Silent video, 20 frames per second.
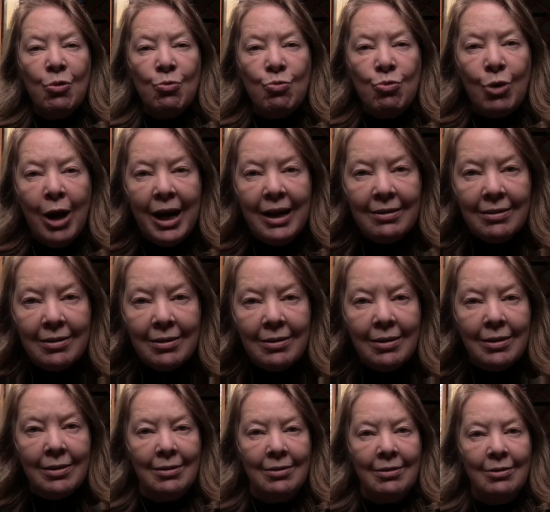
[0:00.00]

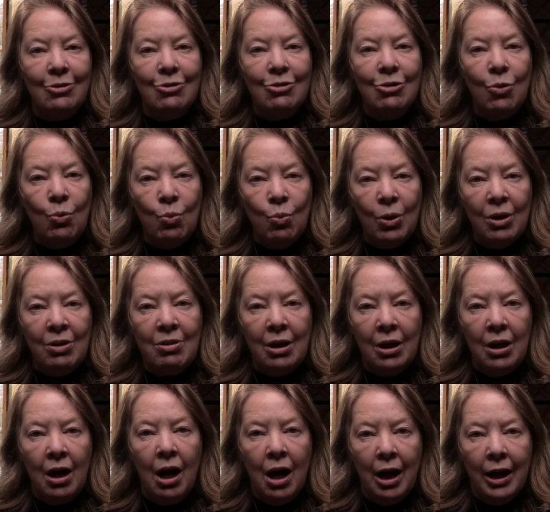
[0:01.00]
resonance with
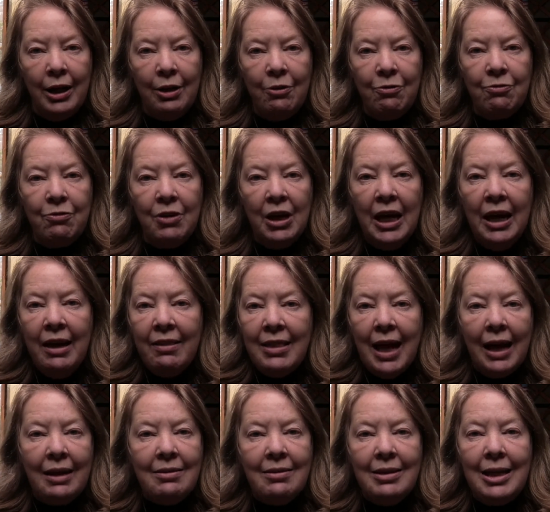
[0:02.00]
life
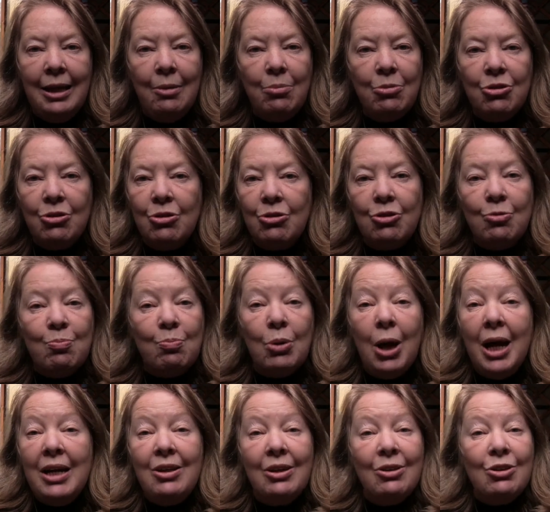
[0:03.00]
that seems to
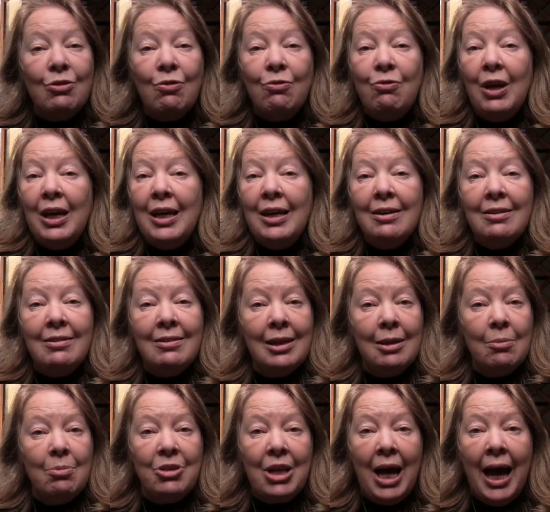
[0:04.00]
spread its
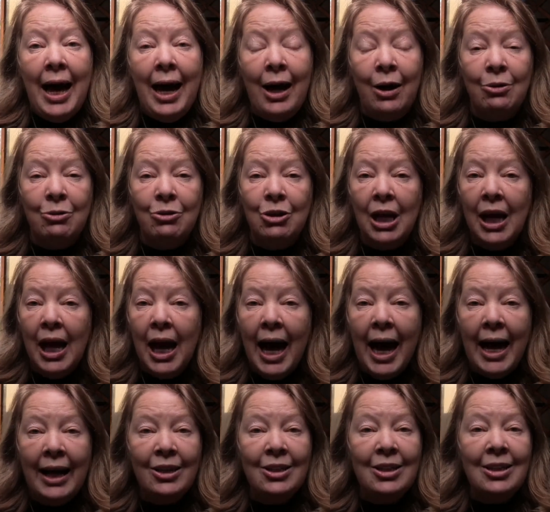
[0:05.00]
fingertips out
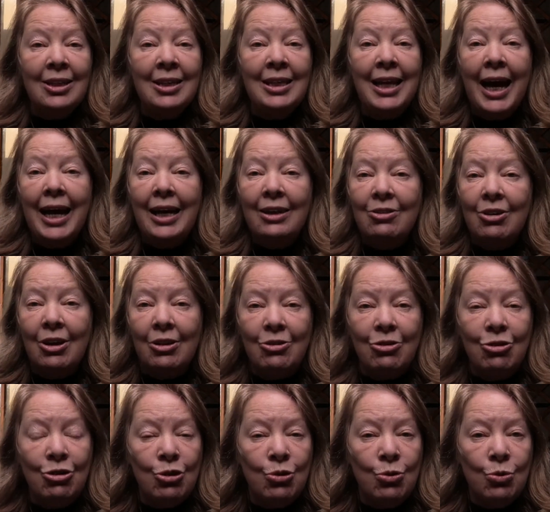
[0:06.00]
and connect
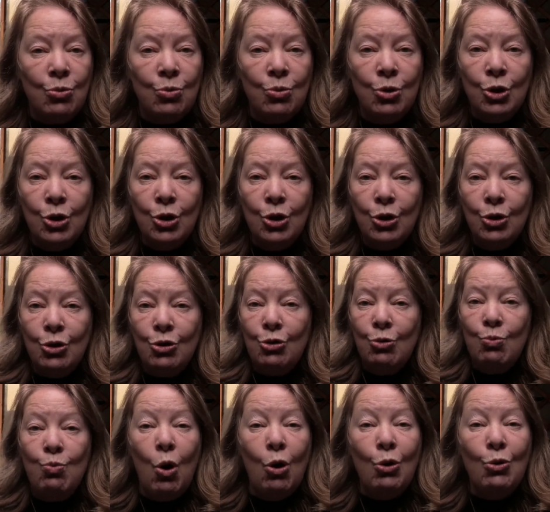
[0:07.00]
us to
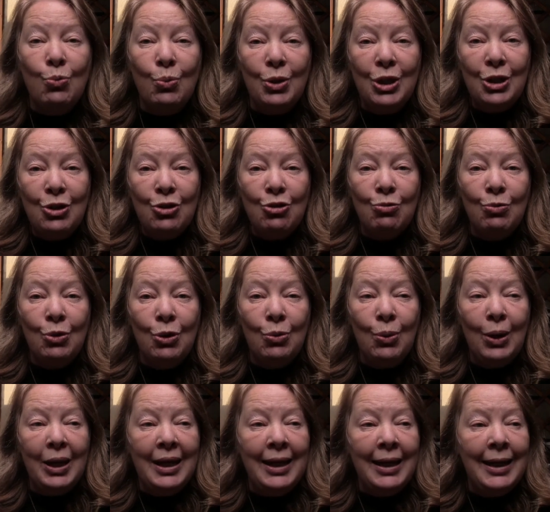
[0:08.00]
what we
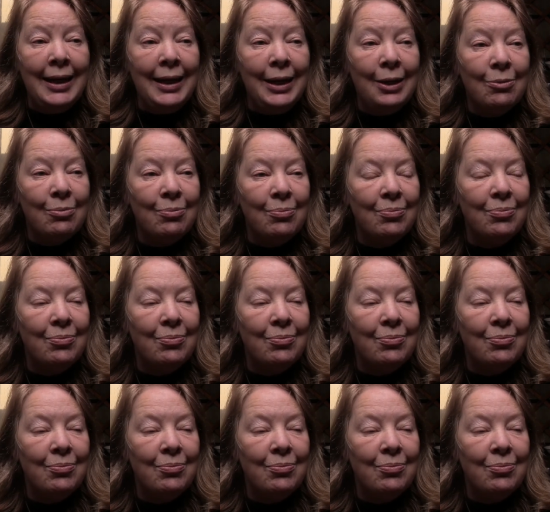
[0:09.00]
truly,